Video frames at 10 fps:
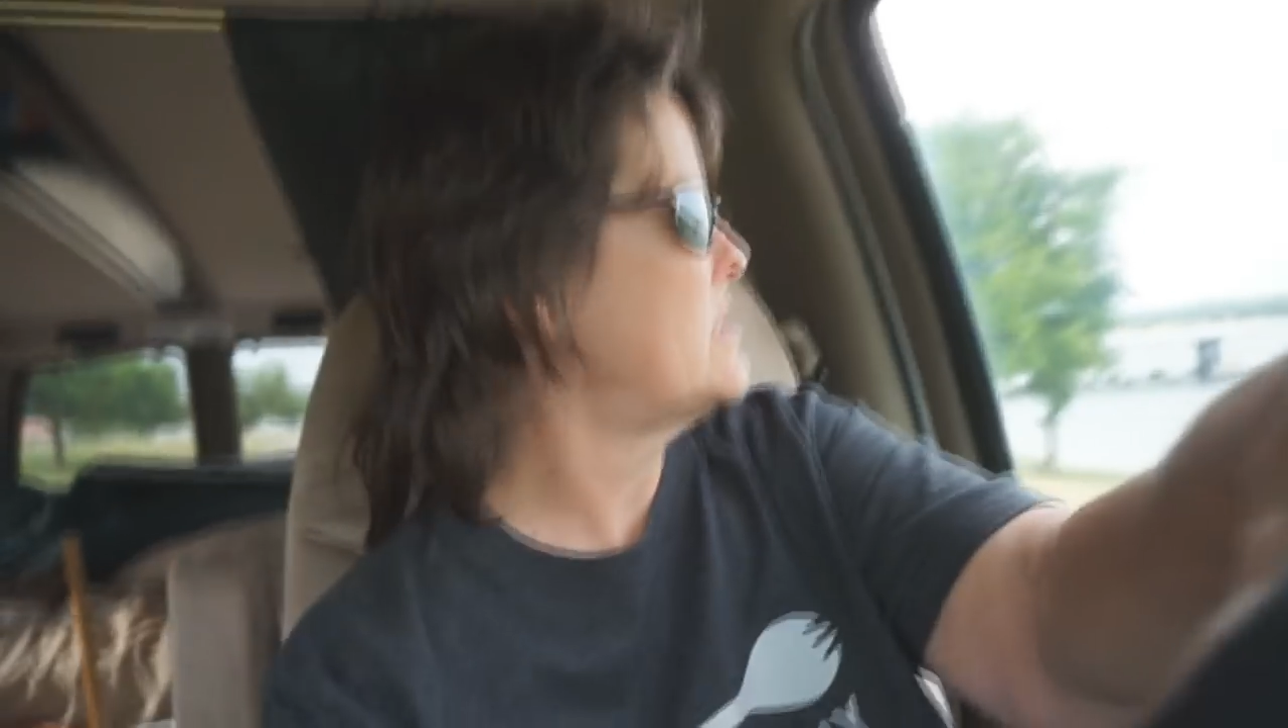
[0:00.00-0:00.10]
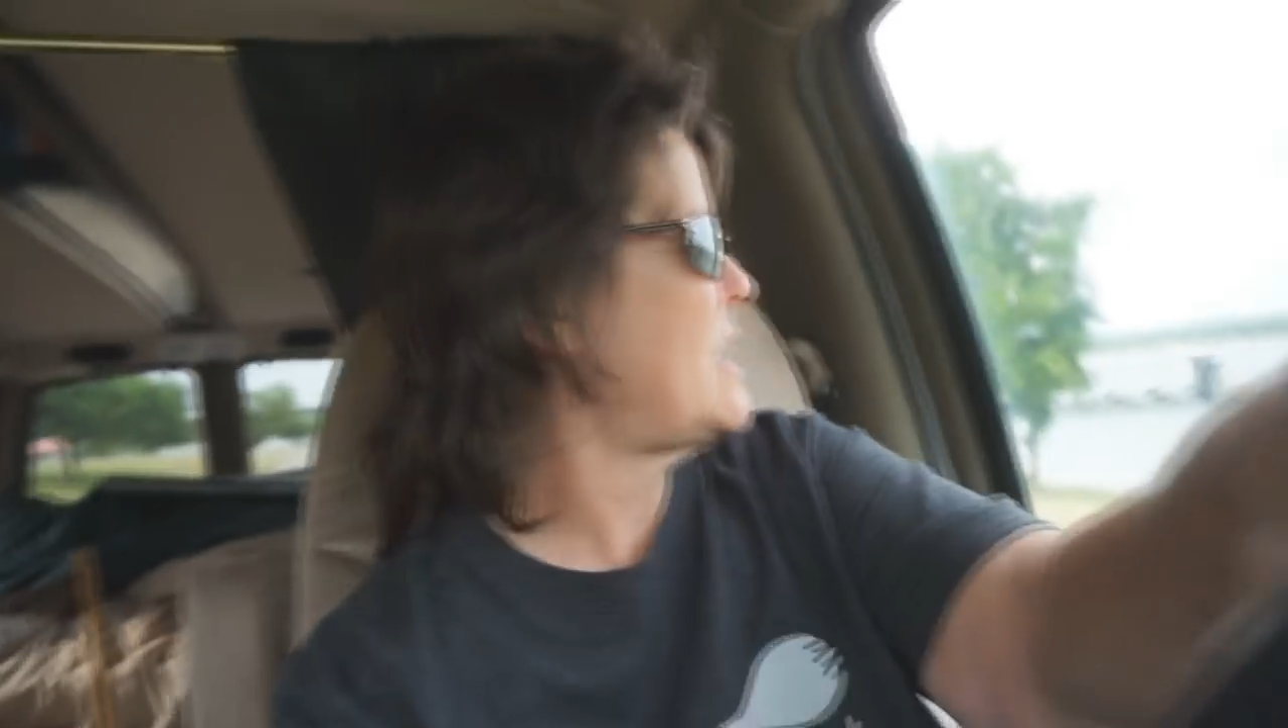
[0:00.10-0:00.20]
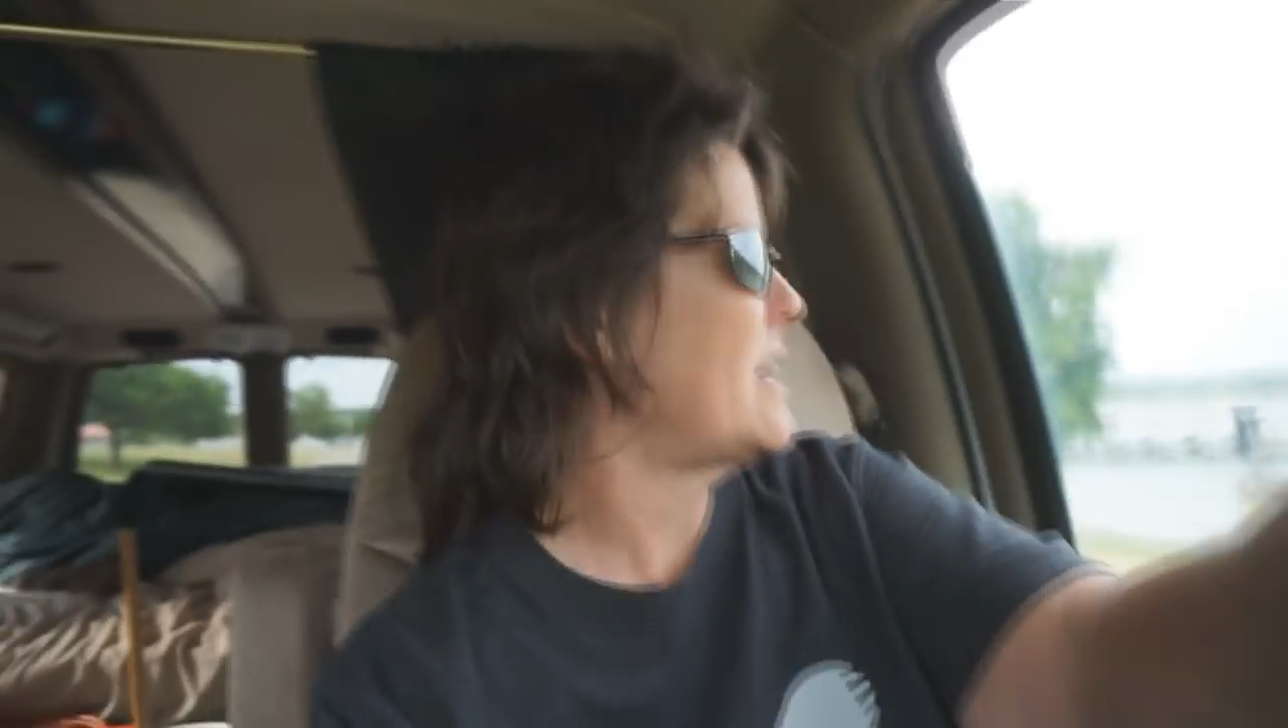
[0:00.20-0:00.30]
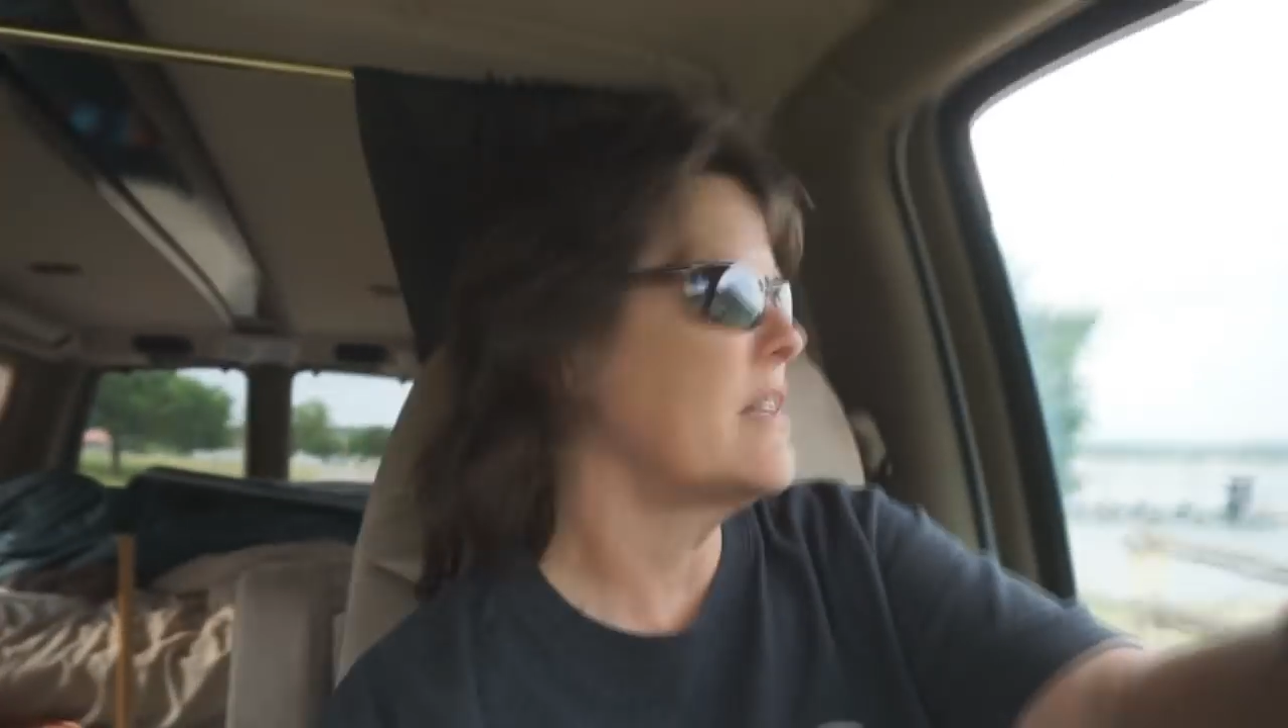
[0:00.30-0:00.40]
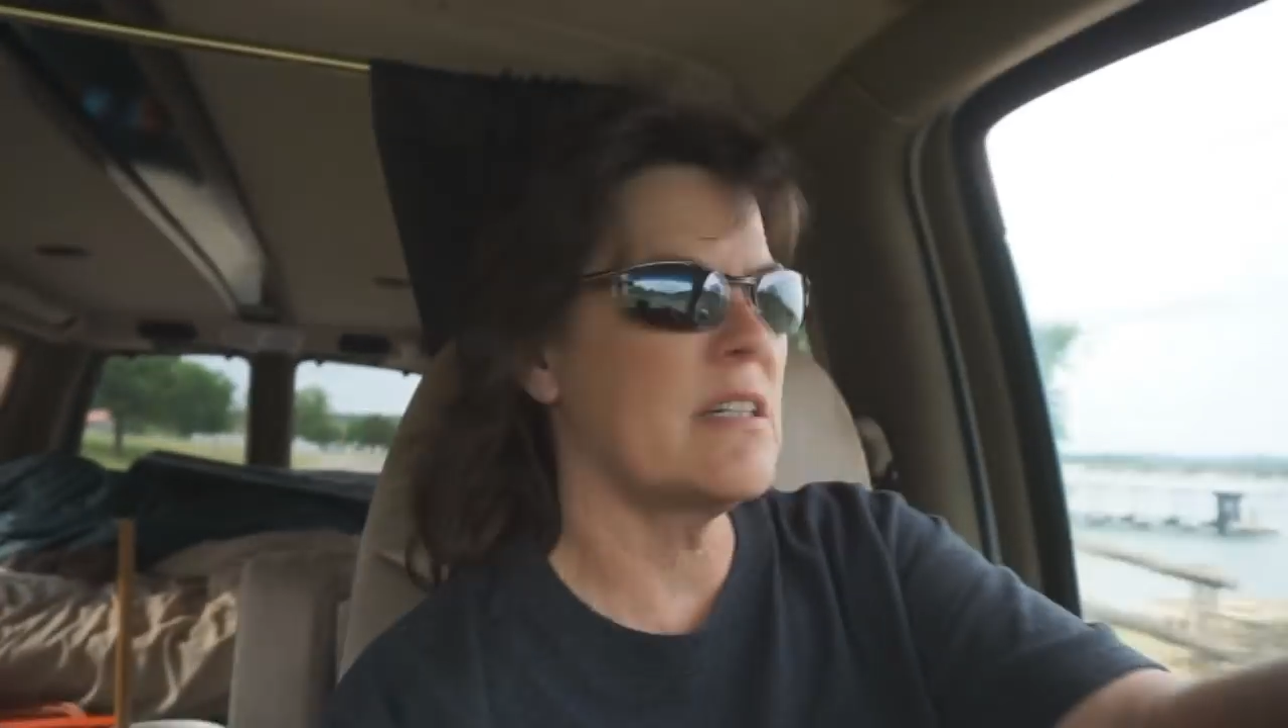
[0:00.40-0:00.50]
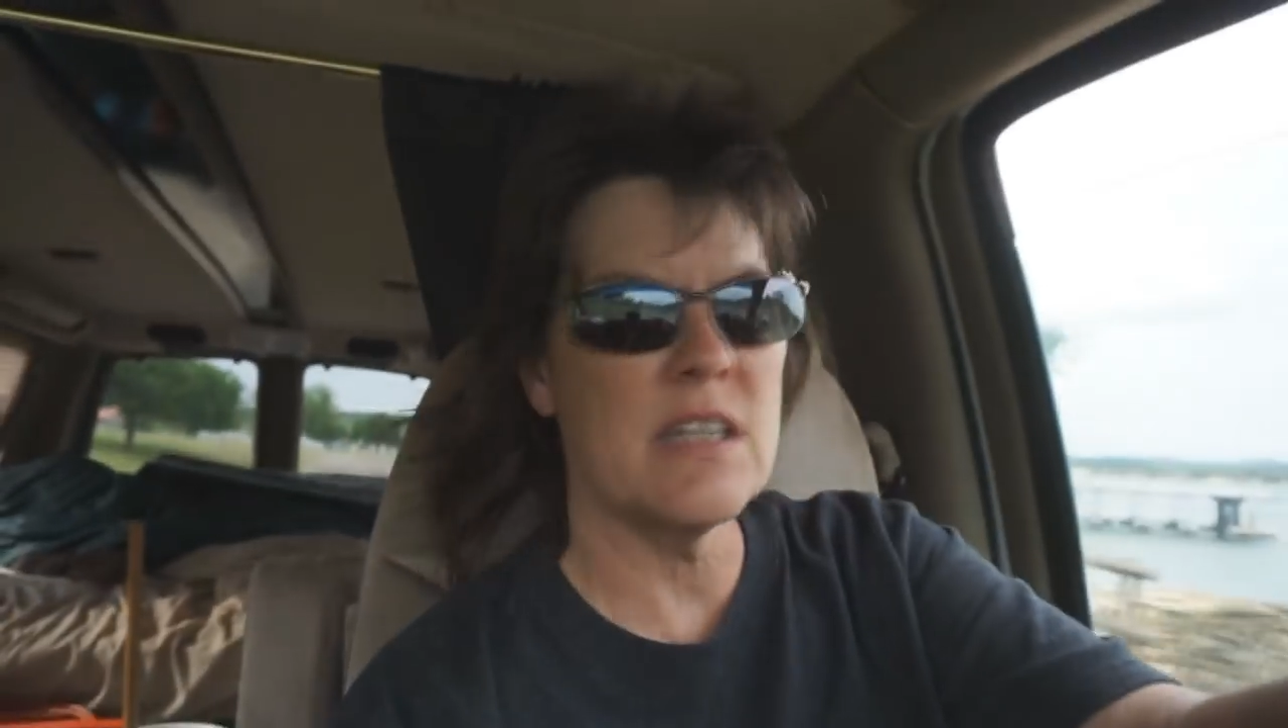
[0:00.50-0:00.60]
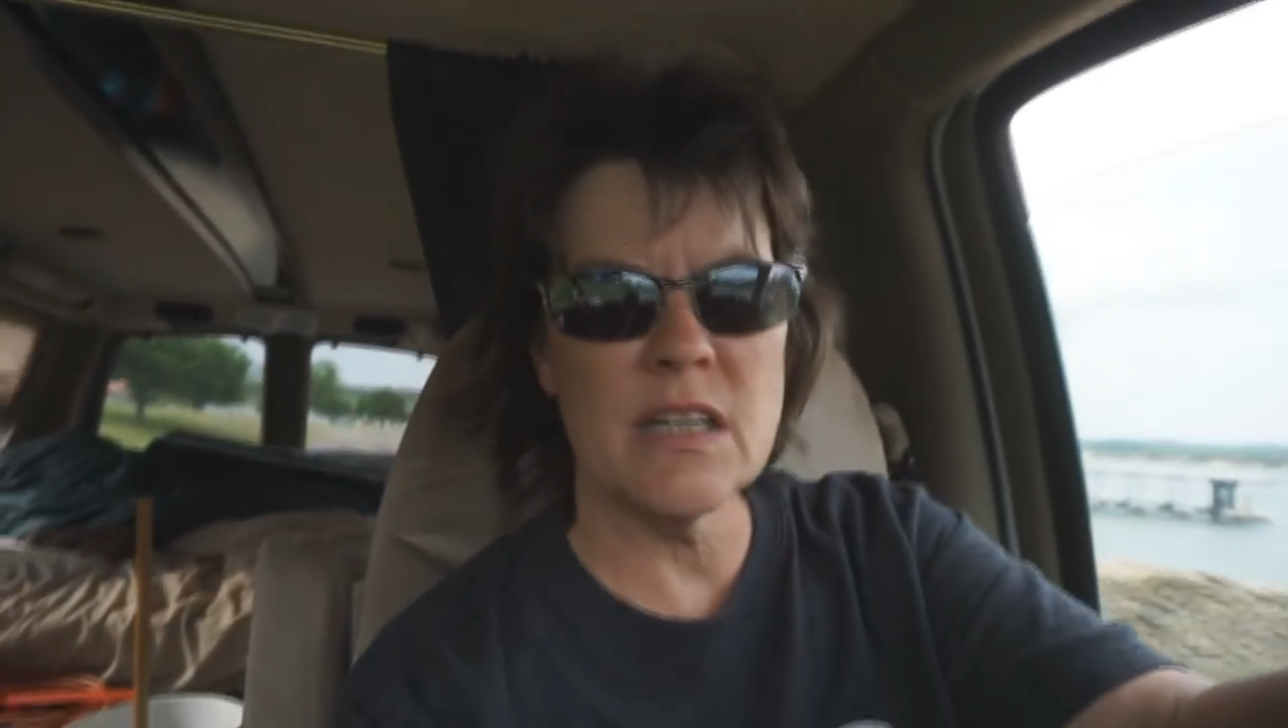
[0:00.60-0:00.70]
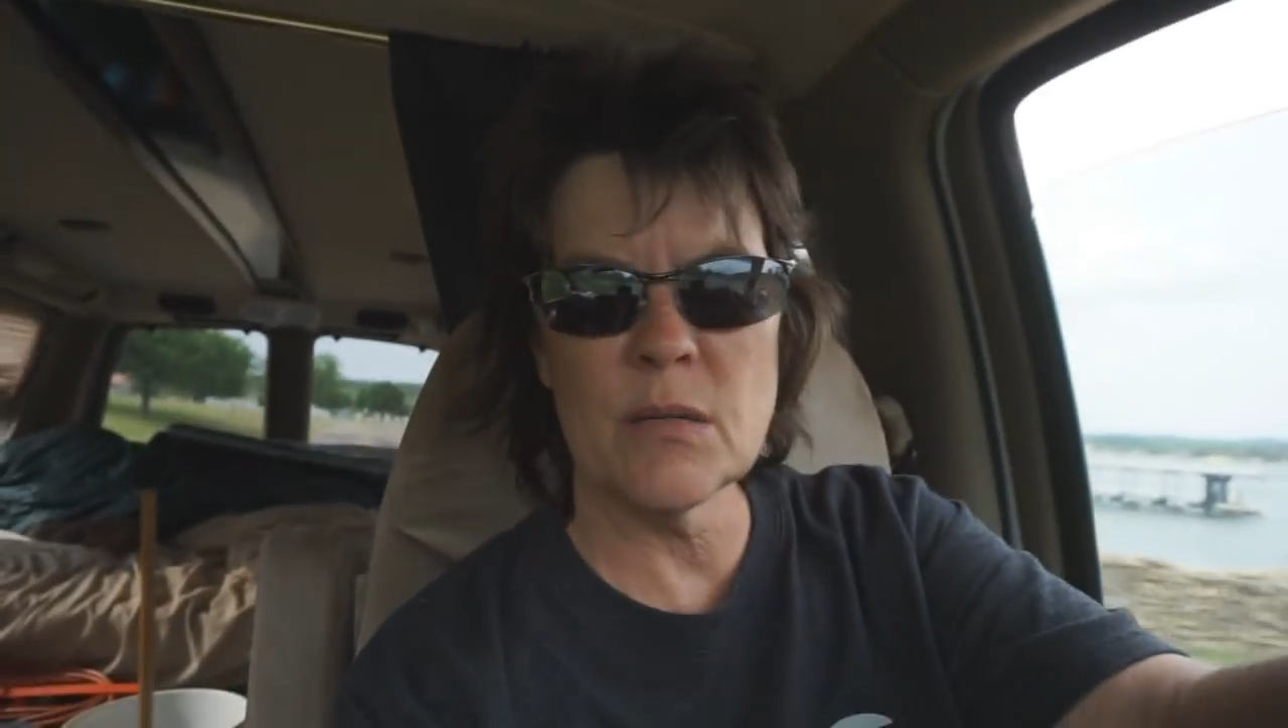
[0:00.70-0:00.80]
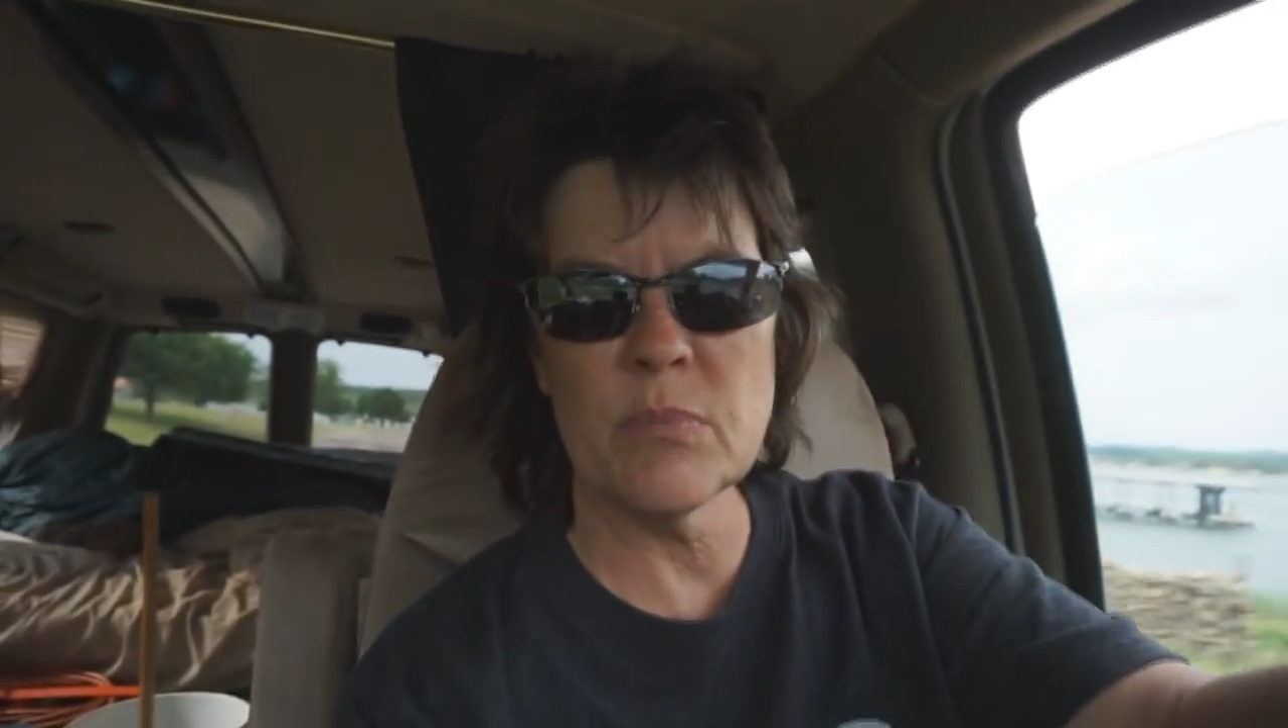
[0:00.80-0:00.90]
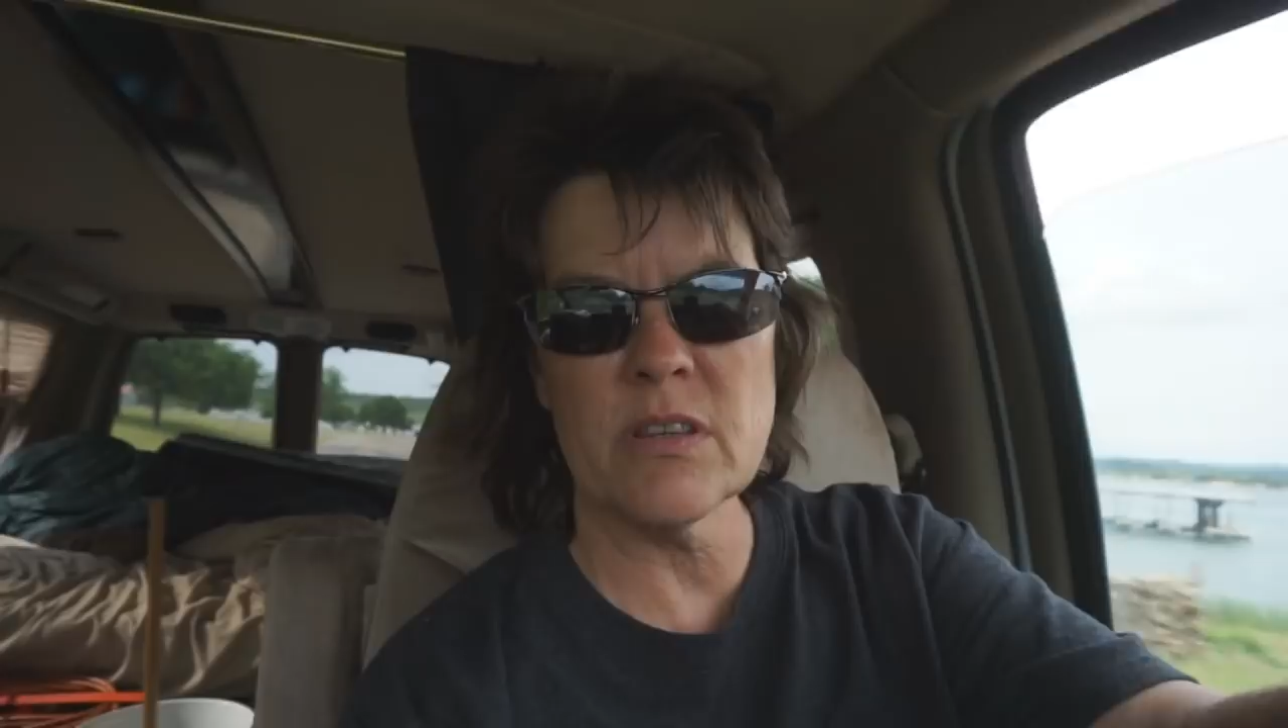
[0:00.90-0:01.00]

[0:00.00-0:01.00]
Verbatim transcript: stay in the tent,